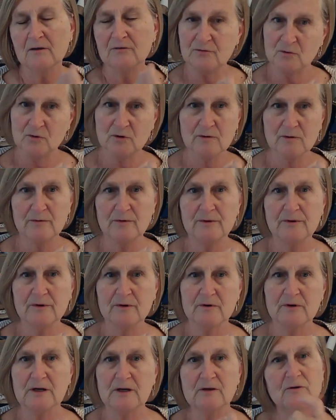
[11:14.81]
affordable
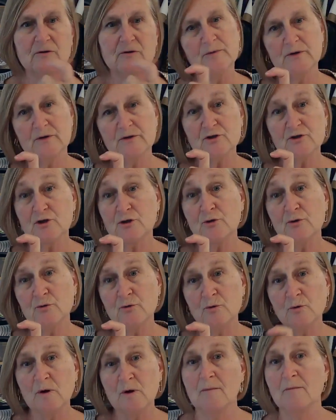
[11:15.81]
unit, you build
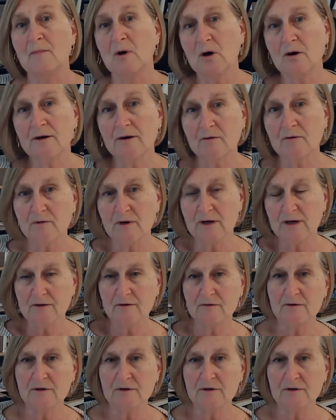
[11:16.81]
2 market rate